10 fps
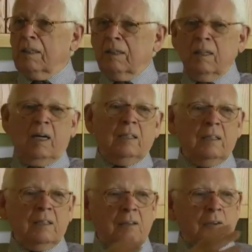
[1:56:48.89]
The
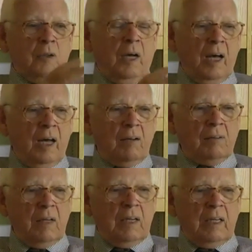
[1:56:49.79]
idea that you
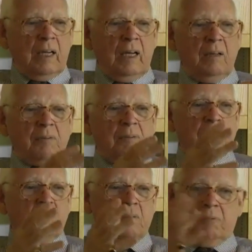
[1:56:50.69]
have a
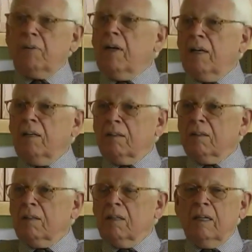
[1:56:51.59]
faith
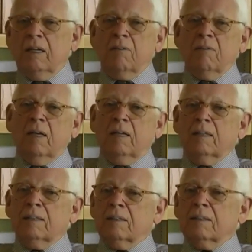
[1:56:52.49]
that
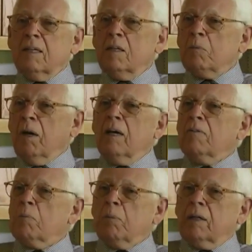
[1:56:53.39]
is seen by
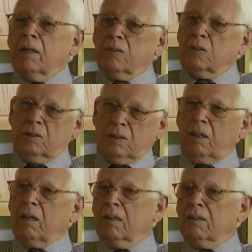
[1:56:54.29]
everybody else as a
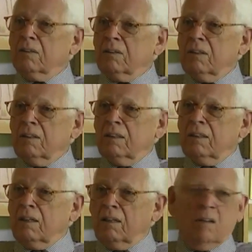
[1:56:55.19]
cult,
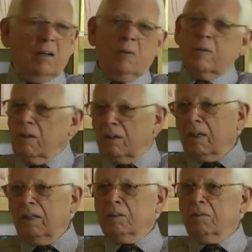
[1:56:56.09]
along with all
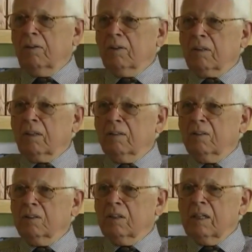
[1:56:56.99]
kinds of other
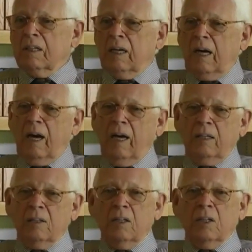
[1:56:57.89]
cults,
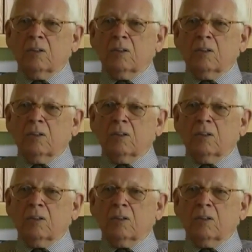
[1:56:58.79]
and